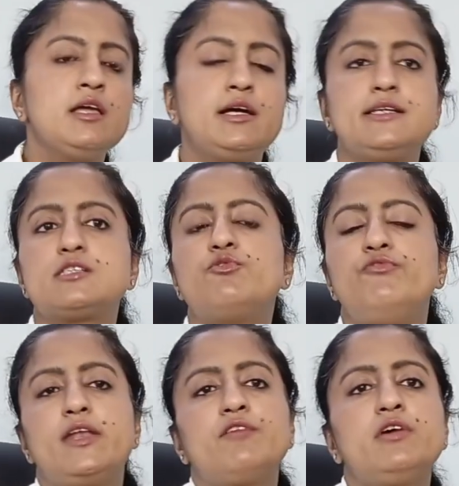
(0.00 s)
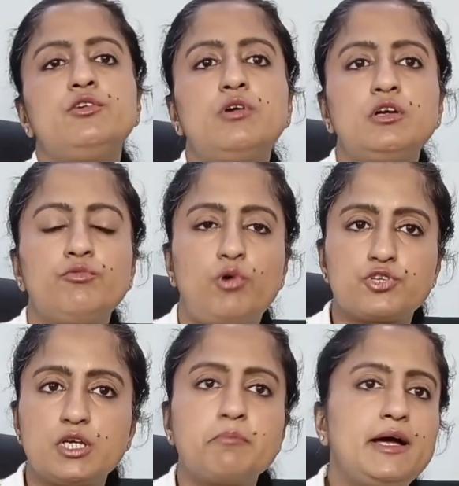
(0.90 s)
Guys, whenever you are
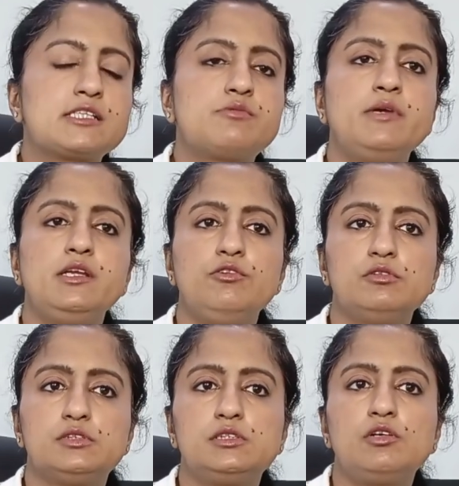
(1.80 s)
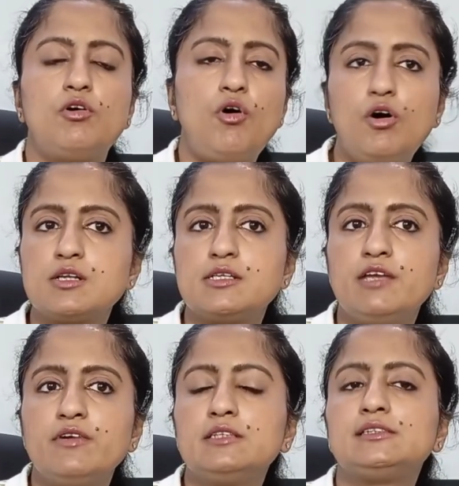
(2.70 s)
watching maths videos or
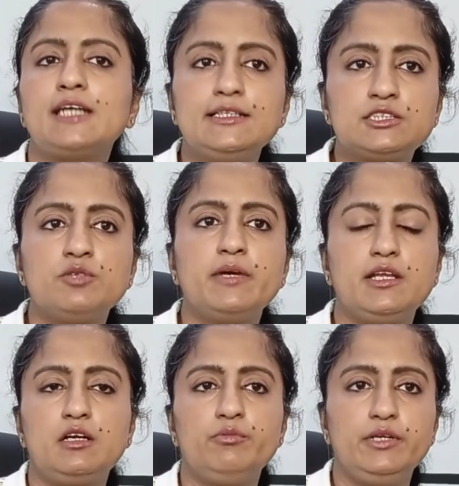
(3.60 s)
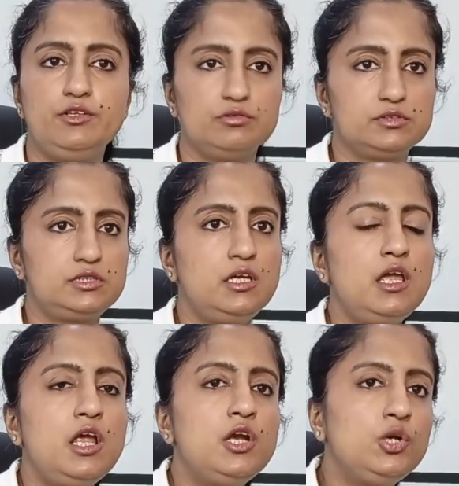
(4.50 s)
even science numerical videos,
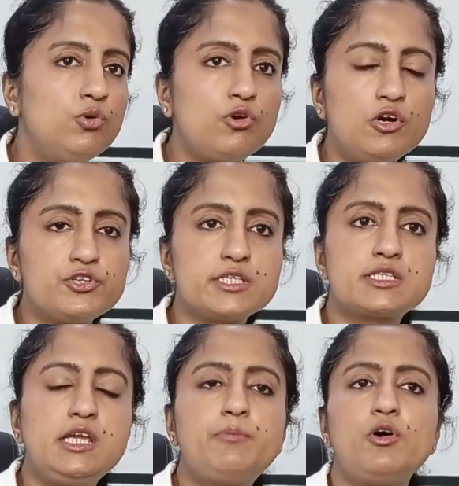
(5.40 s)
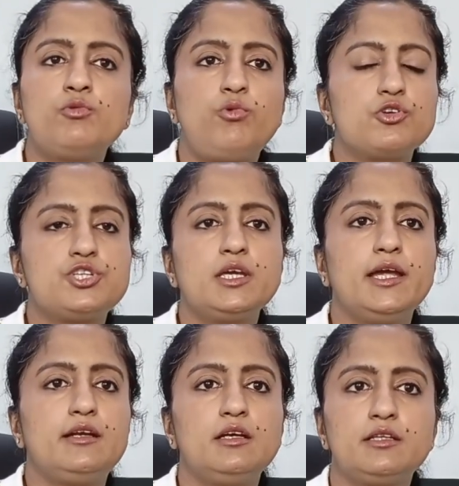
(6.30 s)
do not just keep on watching
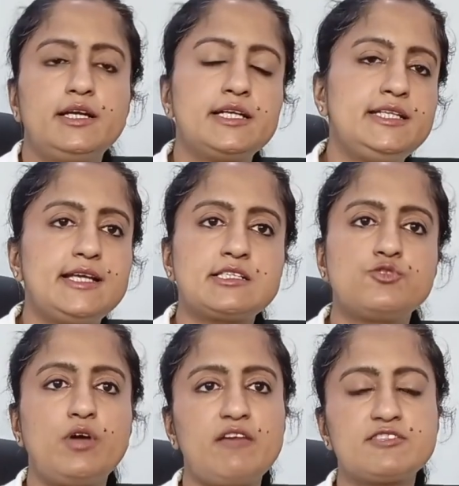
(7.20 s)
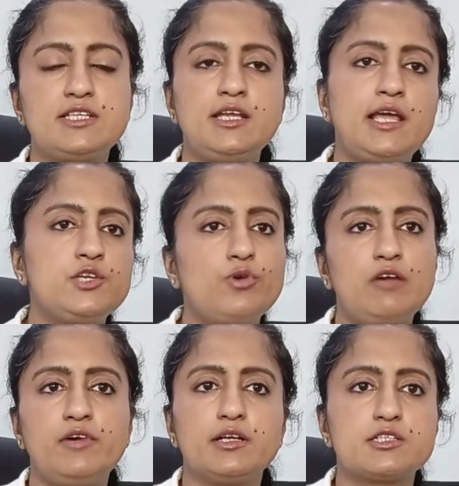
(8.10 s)
it that yes, you have seen and you
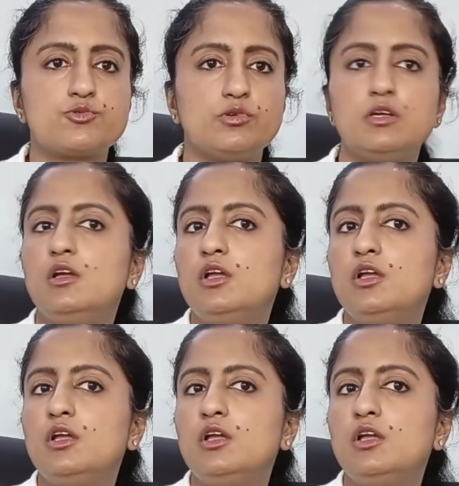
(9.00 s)
have understood.